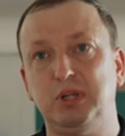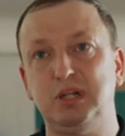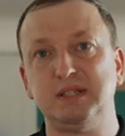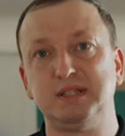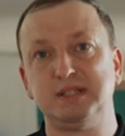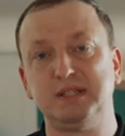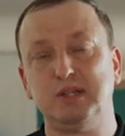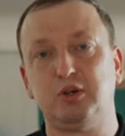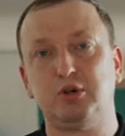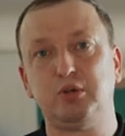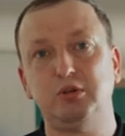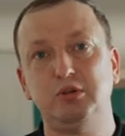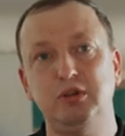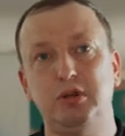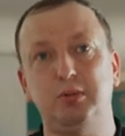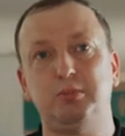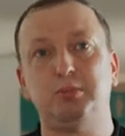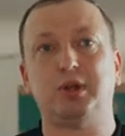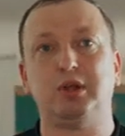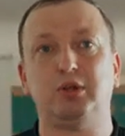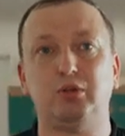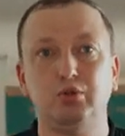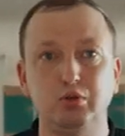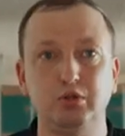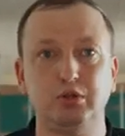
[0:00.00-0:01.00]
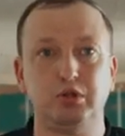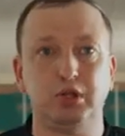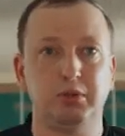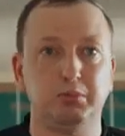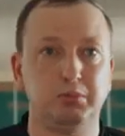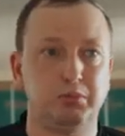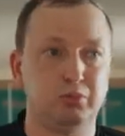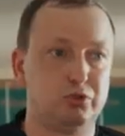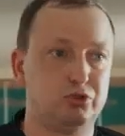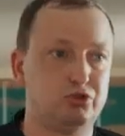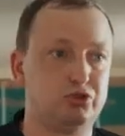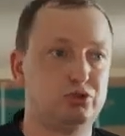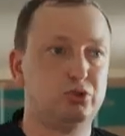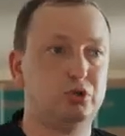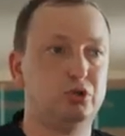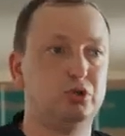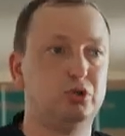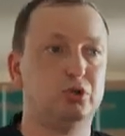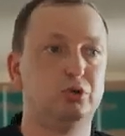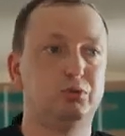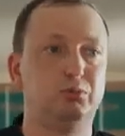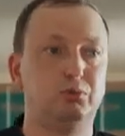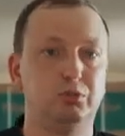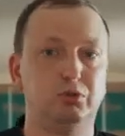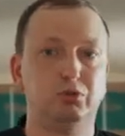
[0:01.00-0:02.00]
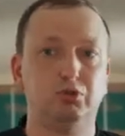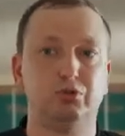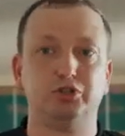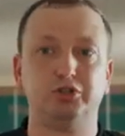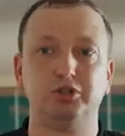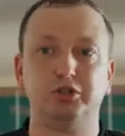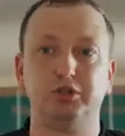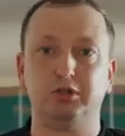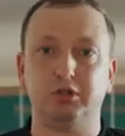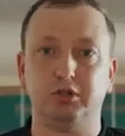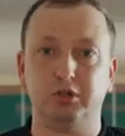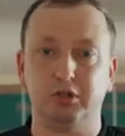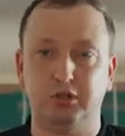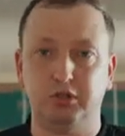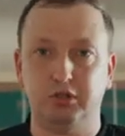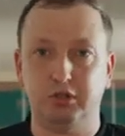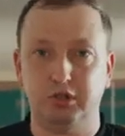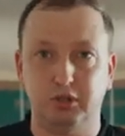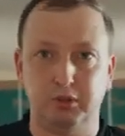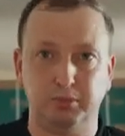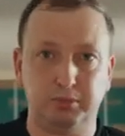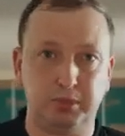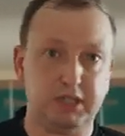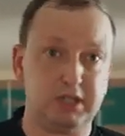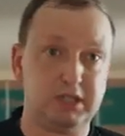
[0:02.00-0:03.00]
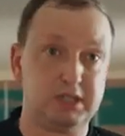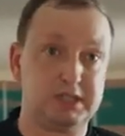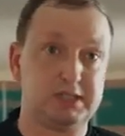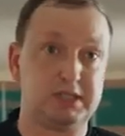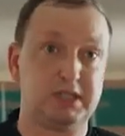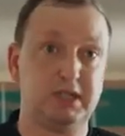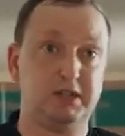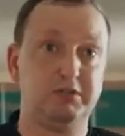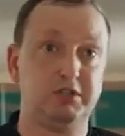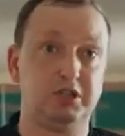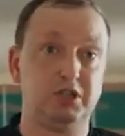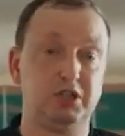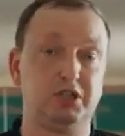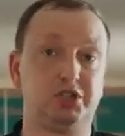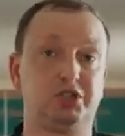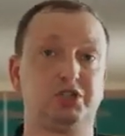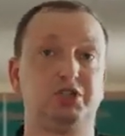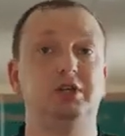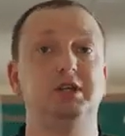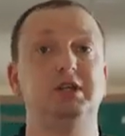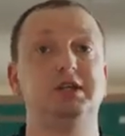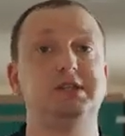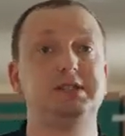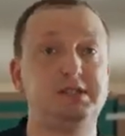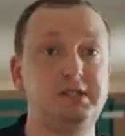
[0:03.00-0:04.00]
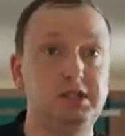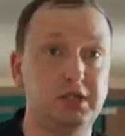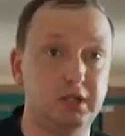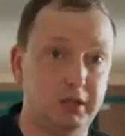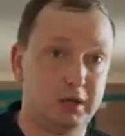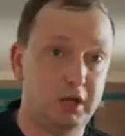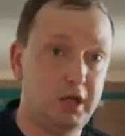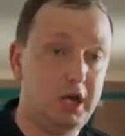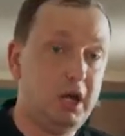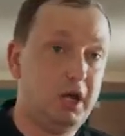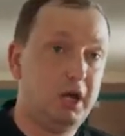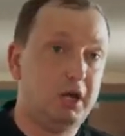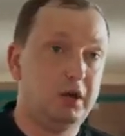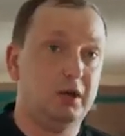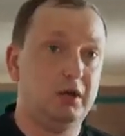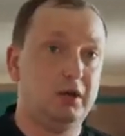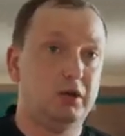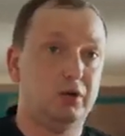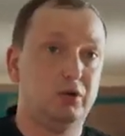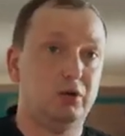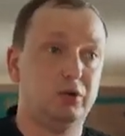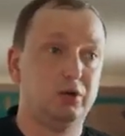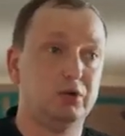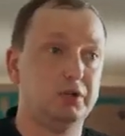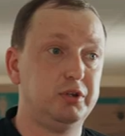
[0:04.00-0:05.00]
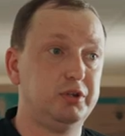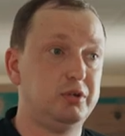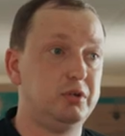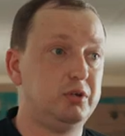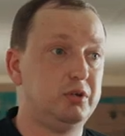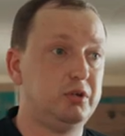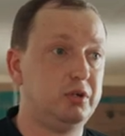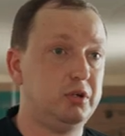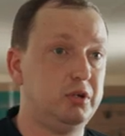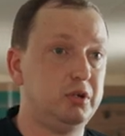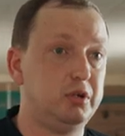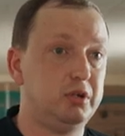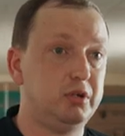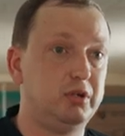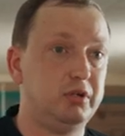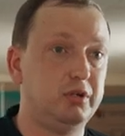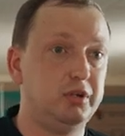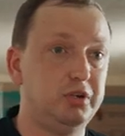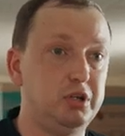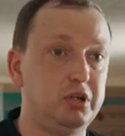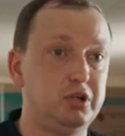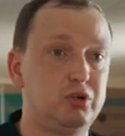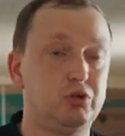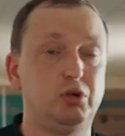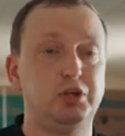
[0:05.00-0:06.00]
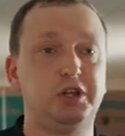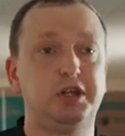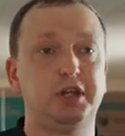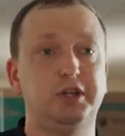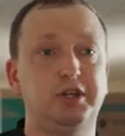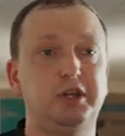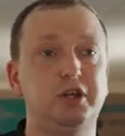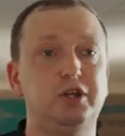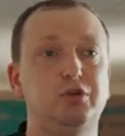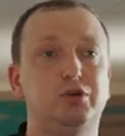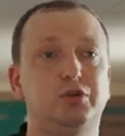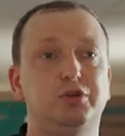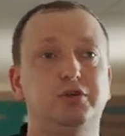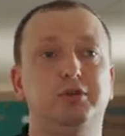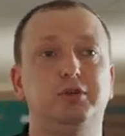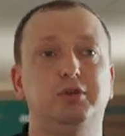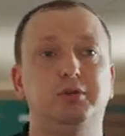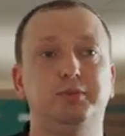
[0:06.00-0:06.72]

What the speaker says: I think we have a very large potential for a global world market and supply not only to the domestic market, but also to the foreign